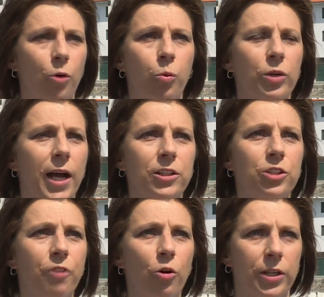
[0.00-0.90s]
what kinds
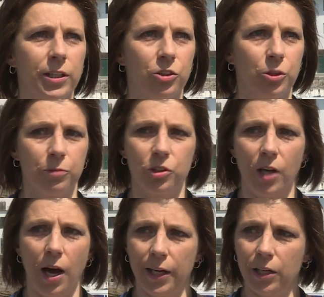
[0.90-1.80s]
of organisms.
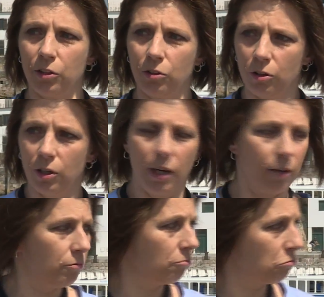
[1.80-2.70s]
I can
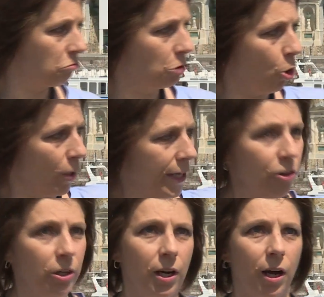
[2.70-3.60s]
go here
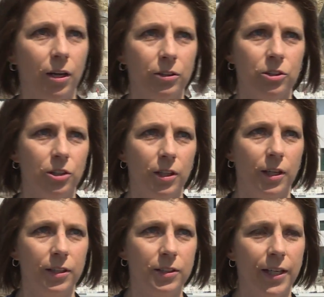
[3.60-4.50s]
and
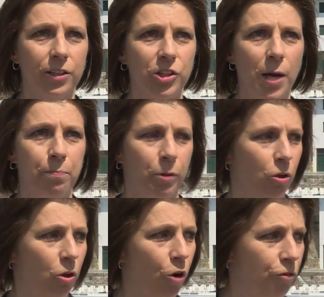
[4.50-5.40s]
take a
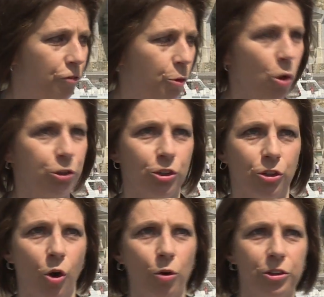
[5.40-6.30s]
sample of the
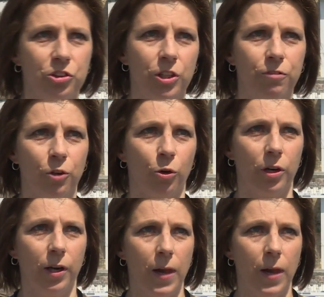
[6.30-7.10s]
water or the seafloor